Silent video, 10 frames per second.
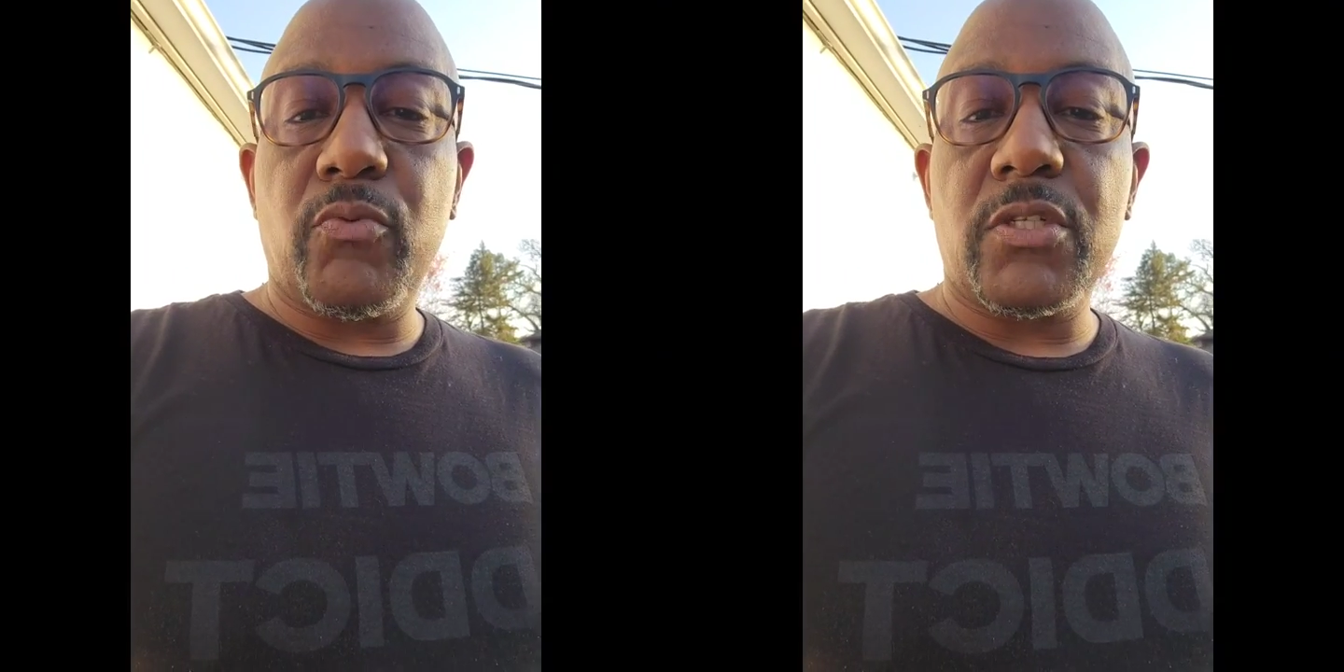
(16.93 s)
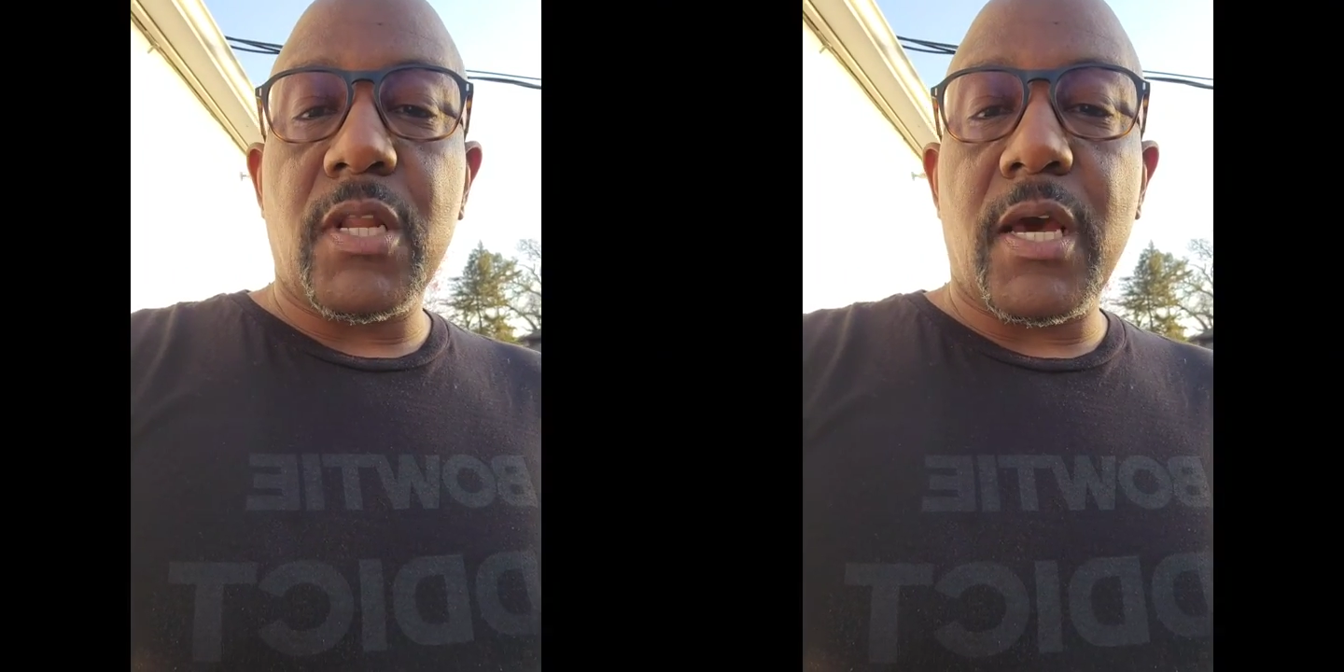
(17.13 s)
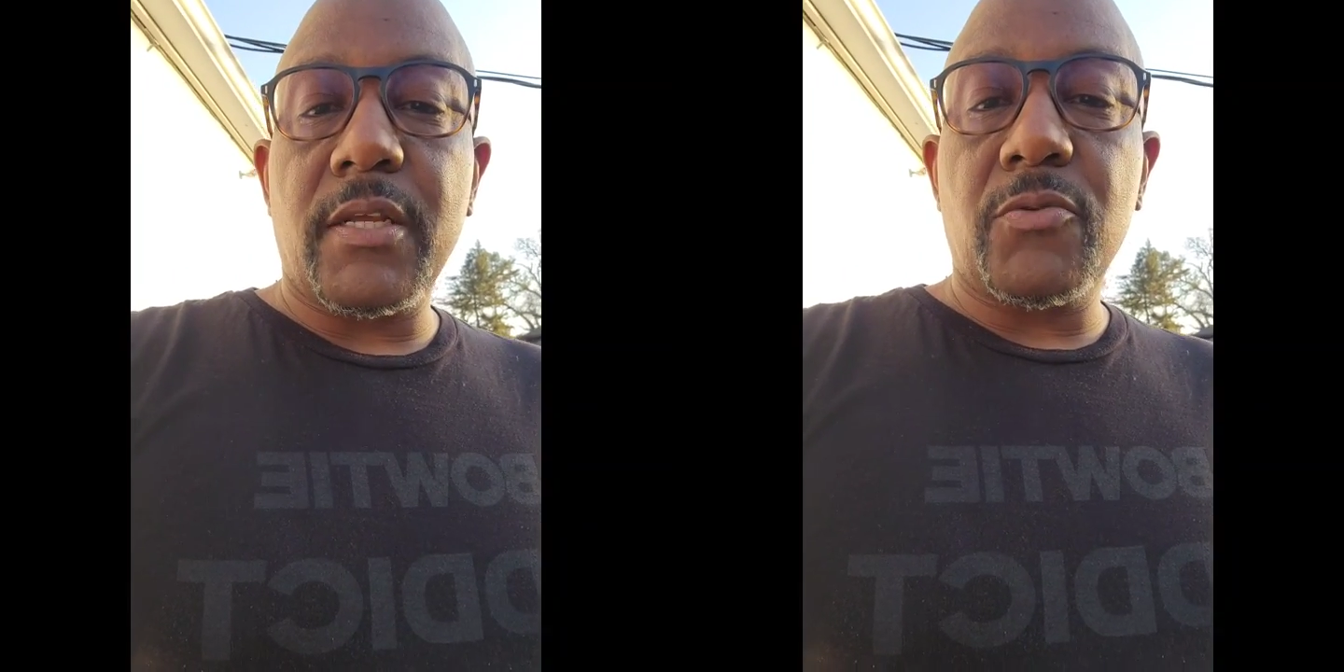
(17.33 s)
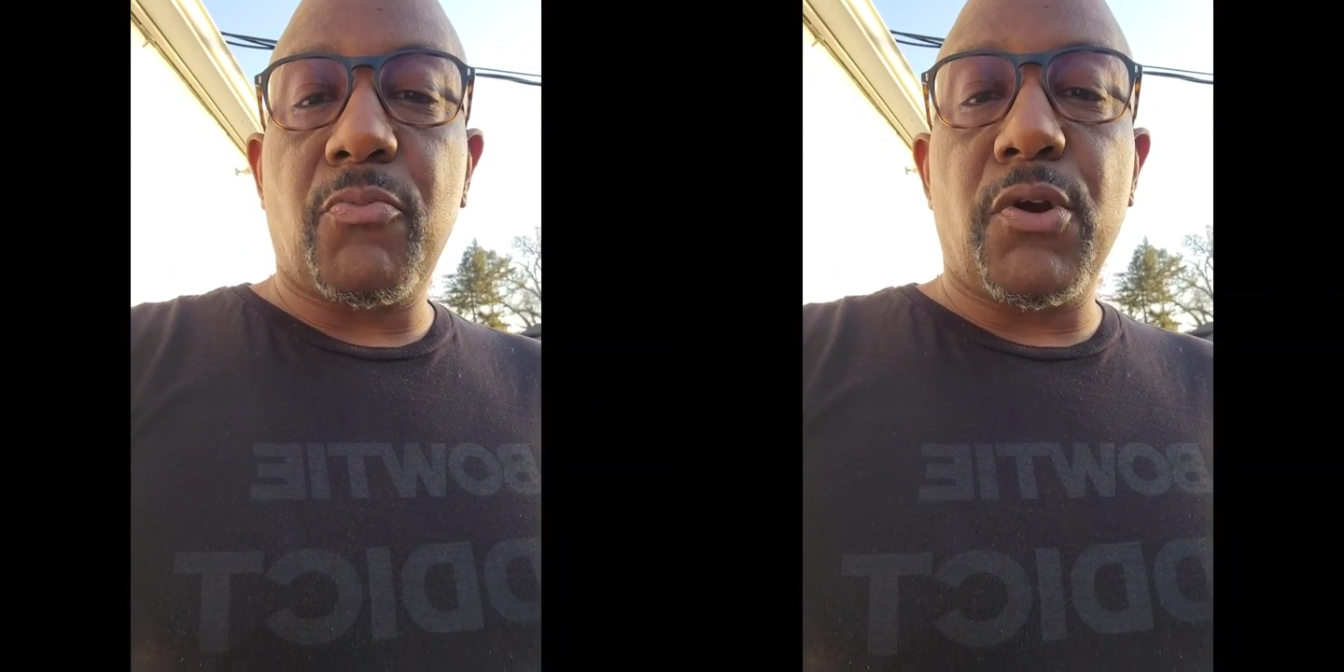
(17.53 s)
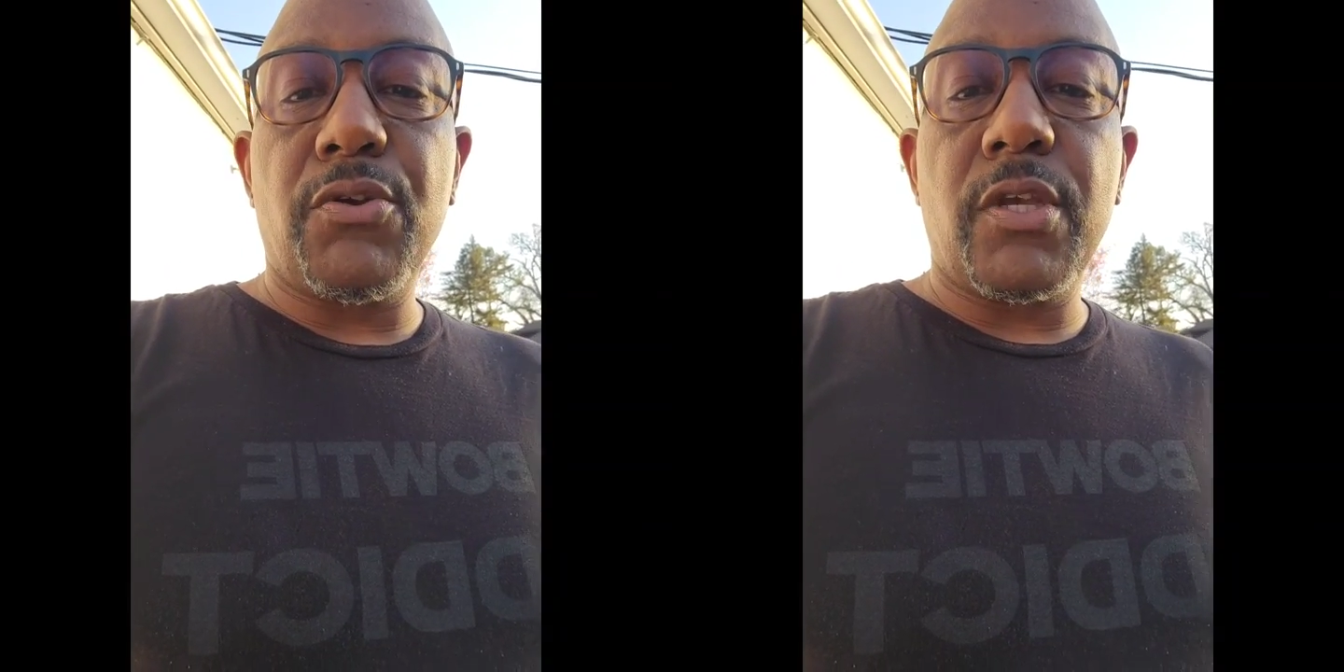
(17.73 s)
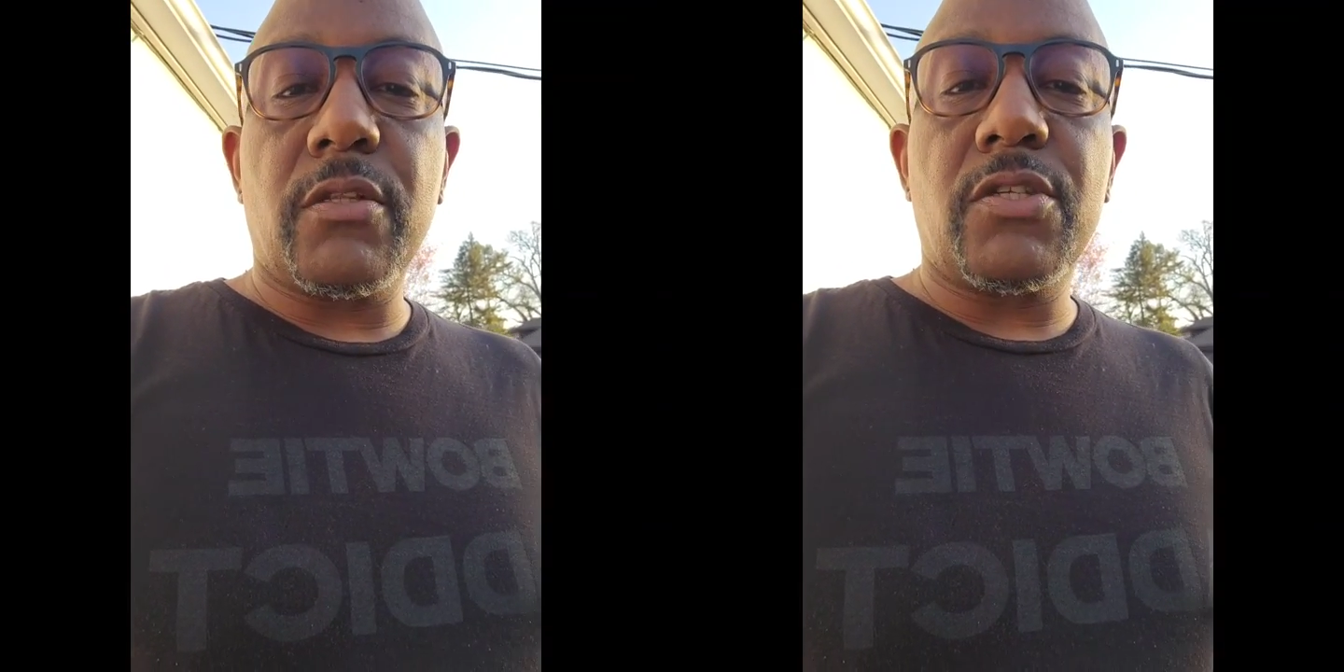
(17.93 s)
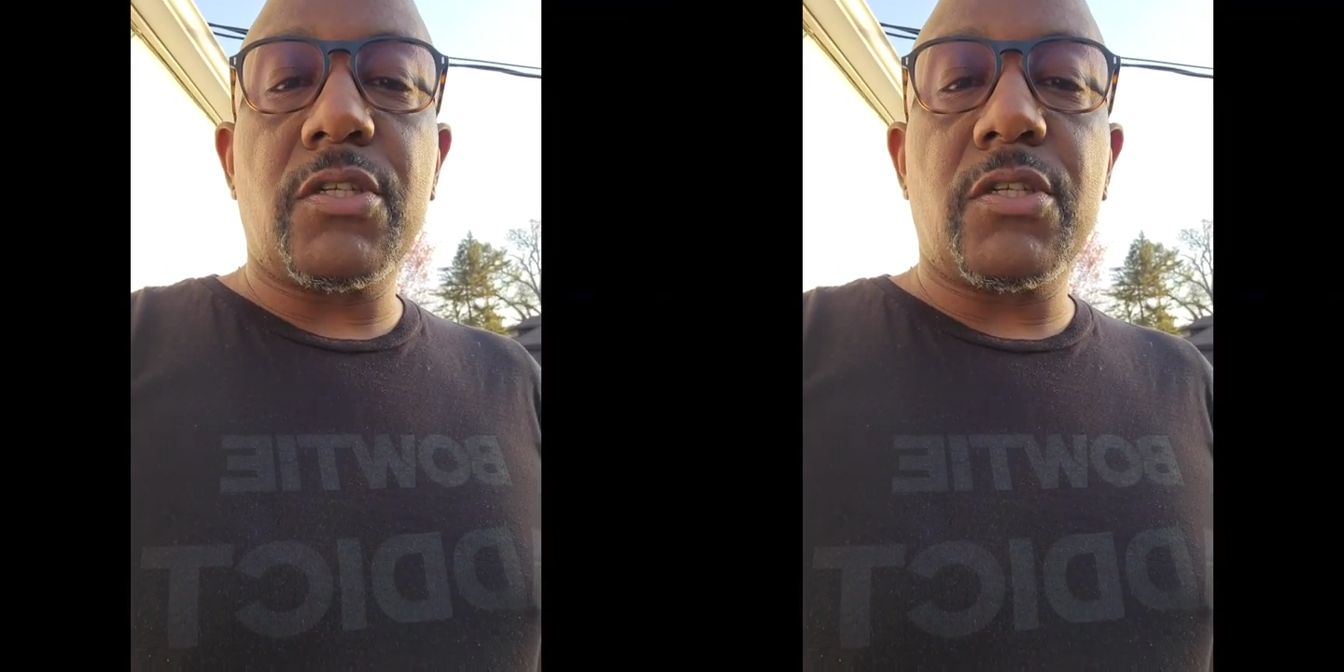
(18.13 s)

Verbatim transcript: it was not as brilliant and